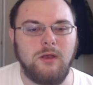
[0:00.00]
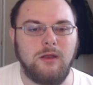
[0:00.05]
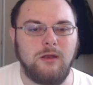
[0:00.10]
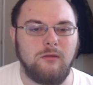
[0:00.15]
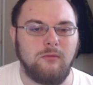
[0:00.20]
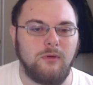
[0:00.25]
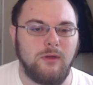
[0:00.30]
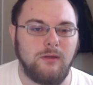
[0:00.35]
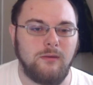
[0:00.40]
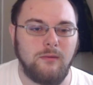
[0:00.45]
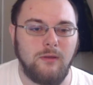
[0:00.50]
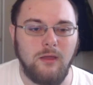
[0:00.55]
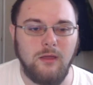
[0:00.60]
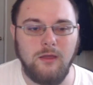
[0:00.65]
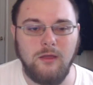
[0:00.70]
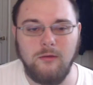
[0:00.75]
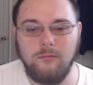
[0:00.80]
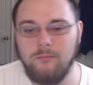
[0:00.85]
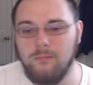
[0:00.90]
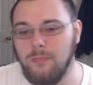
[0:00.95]
anyway,
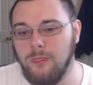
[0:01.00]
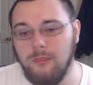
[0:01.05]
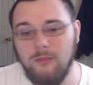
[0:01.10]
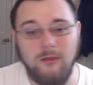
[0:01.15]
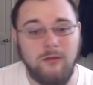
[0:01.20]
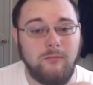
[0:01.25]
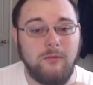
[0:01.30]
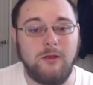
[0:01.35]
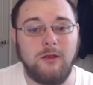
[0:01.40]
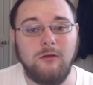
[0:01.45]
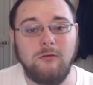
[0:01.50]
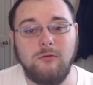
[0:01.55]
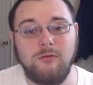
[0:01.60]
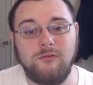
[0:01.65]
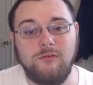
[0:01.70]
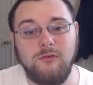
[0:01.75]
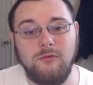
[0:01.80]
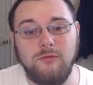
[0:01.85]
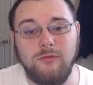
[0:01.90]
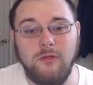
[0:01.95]
let me know what
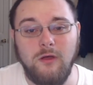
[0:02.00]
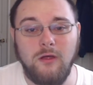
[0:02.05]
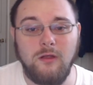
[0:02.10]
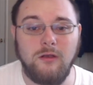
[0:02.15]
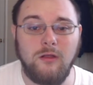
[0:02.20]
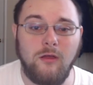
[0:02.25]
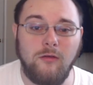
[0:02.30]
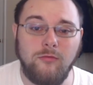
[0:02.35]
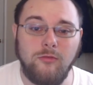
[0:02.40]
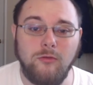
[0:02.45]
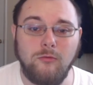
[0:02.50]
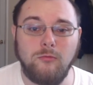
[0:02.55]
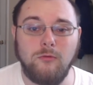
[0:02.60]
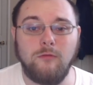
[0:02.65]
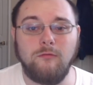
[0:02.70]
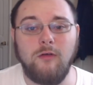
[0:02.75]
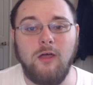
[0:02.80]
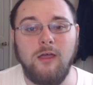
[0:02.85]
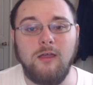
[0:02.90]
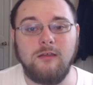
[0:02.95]
you thought of the
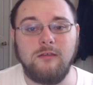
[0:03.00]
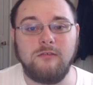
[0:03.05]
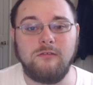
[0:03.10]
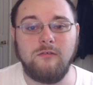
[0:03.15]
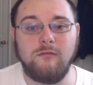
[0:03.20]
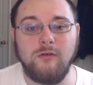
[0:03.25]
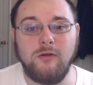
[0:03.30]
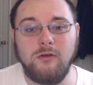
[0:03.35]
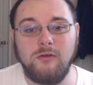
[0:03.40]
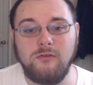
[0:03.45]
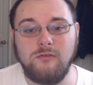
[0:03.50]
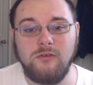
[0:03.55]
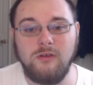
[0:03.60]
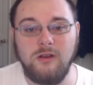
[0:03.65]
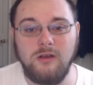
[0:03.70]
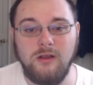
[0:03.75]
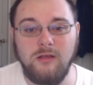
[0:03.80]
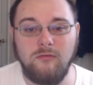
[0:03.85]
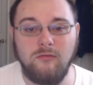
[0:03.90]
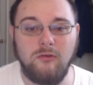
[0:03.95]
revised version
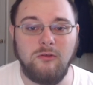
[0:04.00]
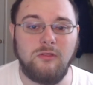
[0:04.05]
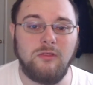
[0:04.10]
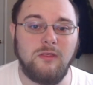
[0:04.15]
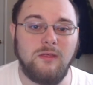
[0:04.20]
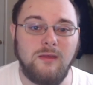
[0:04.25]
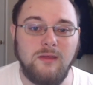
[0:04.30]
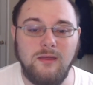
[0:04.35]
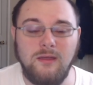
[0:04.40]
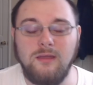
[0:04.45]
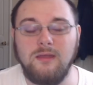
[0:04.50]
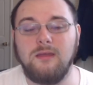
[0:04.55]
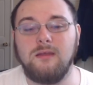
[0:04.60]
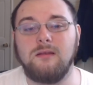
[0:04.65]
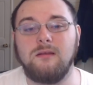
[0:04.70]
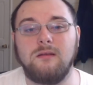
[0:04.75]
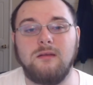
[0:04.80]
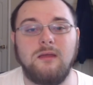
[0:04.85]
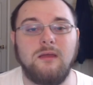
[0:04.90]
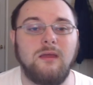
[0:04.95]
and everything,
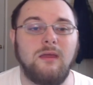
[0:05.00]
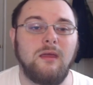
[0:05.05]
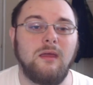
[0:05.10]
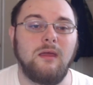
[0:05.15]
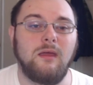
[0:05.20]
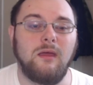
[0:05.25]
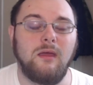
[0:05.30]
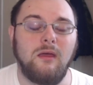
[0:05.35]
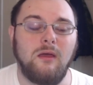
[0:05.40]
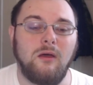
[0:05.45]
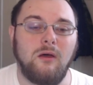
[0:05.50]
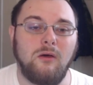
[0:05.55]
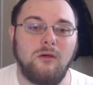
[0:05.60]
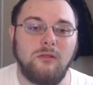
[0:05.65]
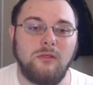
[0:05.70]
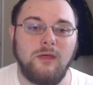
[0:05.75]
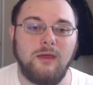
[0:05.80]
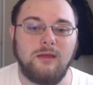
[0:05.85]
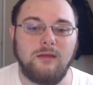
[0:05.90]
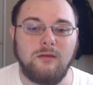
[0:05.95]
and all
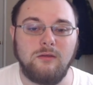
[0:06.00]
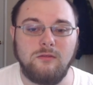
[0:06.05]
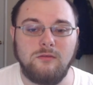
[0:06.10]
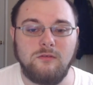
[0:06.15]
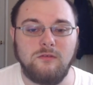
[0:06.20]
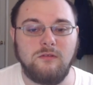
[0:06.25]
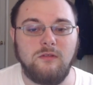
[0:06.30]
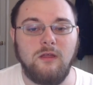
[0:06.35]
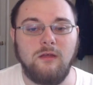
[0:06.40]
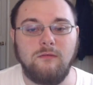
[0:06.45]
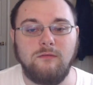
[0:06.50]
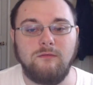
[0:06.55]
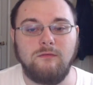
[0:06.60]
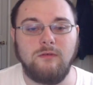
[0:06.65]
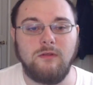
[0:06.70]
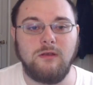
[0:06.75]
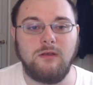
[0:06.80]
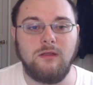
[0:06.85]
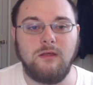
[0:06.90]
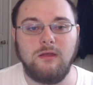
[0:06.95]
that good stuff,
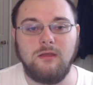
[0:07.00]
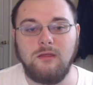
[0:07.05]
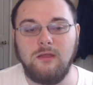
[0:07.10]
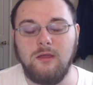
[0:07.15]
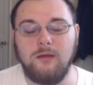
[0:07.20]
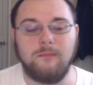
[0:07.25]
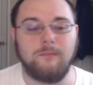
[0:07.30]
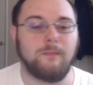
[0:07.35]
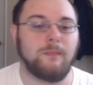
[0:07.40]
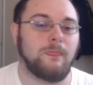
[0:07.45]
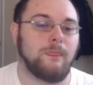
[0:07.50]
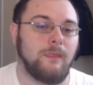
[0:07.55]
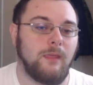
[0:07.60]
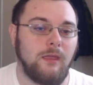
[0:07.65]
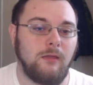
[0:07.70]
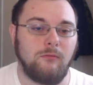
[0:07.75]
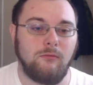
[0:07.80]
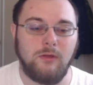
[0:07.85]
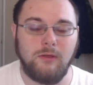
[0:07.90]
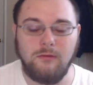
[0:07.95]
and yeah.
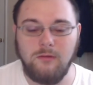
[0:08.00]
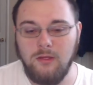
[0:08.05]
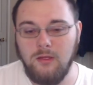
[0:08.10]
Anyway,